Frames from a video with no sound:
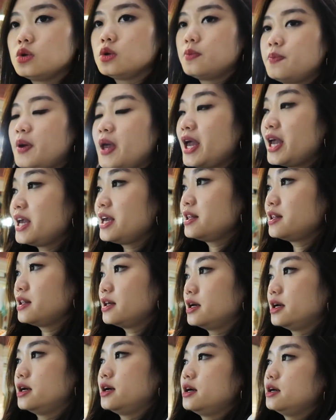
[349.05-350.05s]
you pay
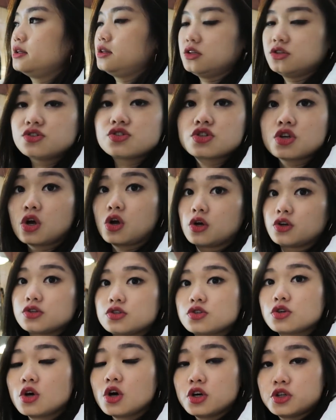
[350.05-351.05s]
the
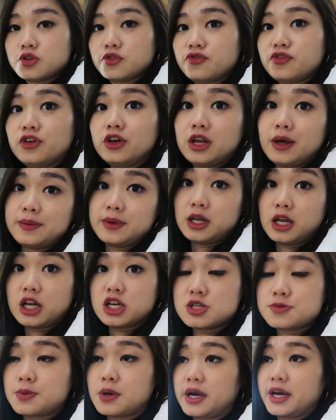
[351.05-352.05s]
stores to fill up your
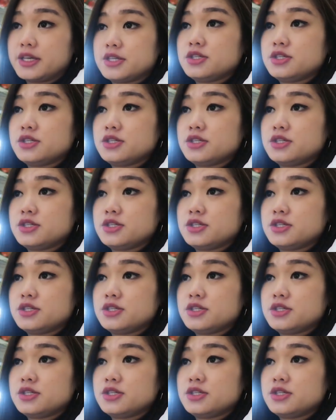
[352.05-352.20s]
lunch box